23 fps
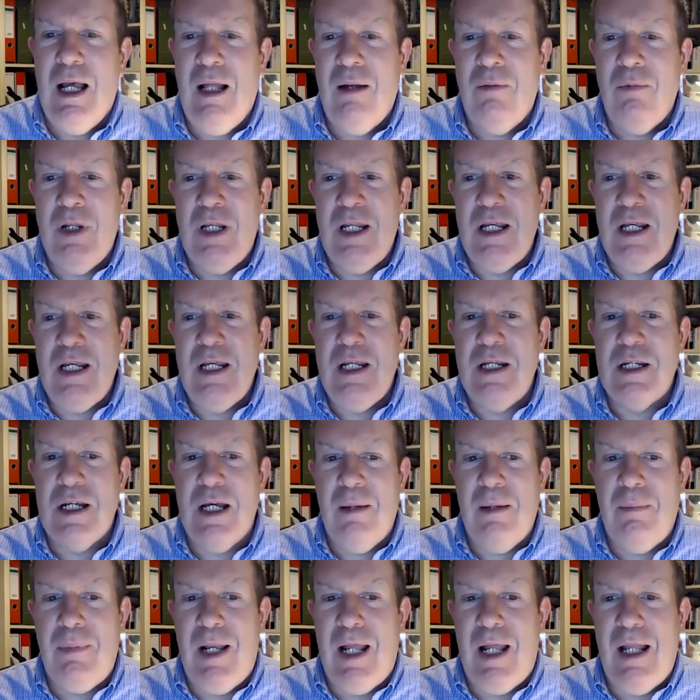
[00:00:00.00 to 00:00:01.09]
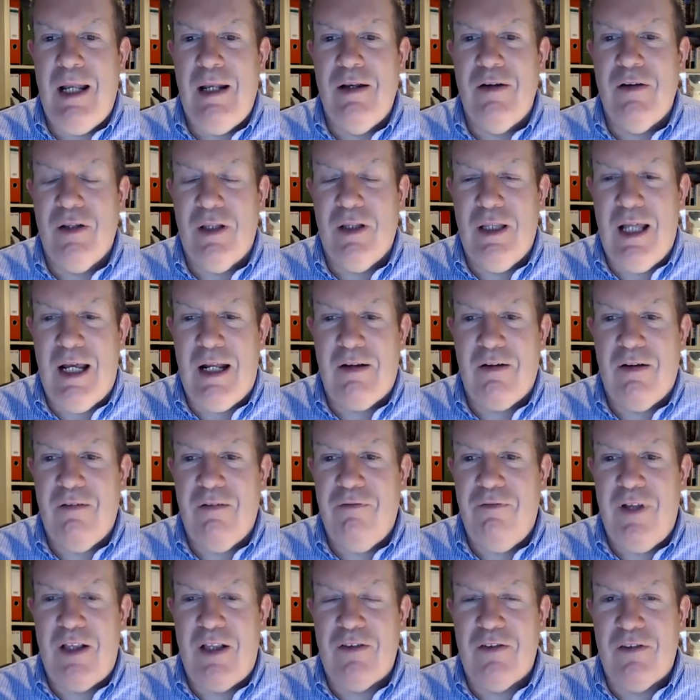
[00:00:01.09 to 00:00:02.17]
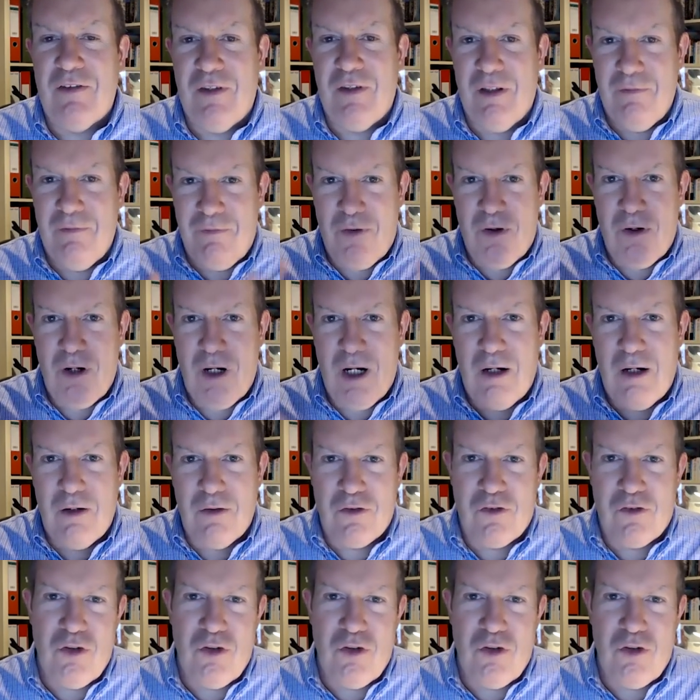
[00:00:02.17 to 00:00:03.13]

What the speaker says: And we need a blend that fits for our